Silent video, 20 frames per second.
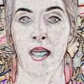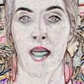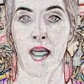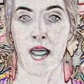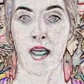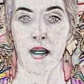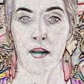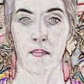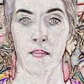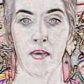
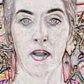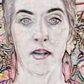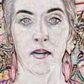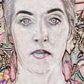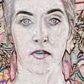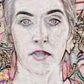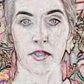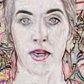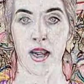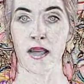
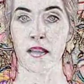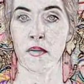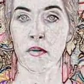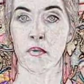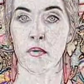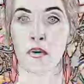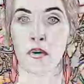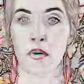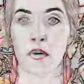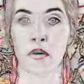understand the
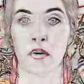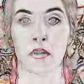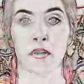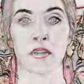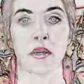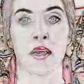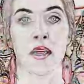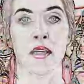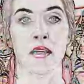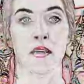
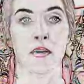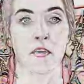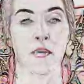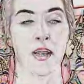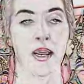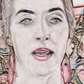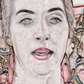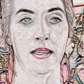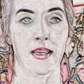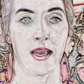world, the
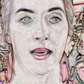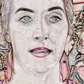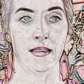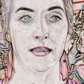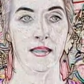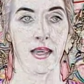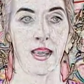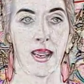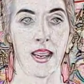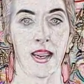way
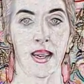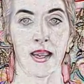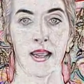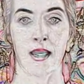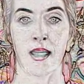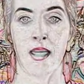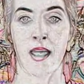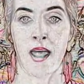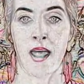that they